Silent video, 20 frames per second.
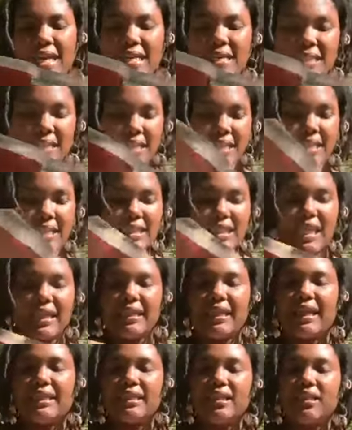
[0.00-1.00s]
insist
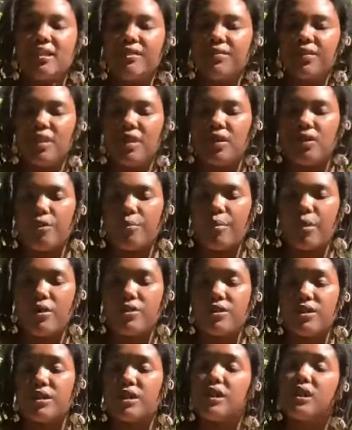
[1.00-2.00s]
that they love the other
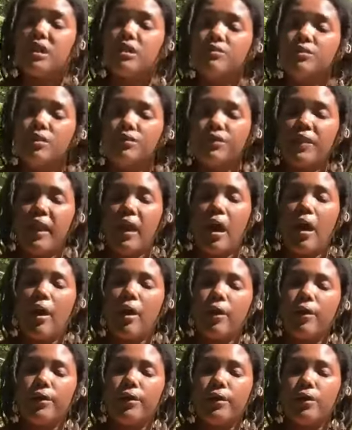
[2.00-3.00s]
person even if they
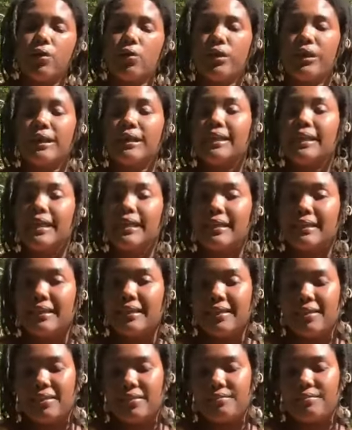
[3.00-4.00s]
are hurting or
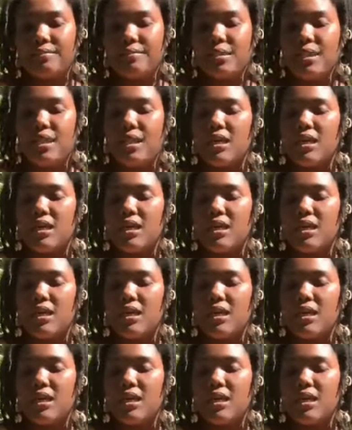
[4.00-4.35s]
neglecting them.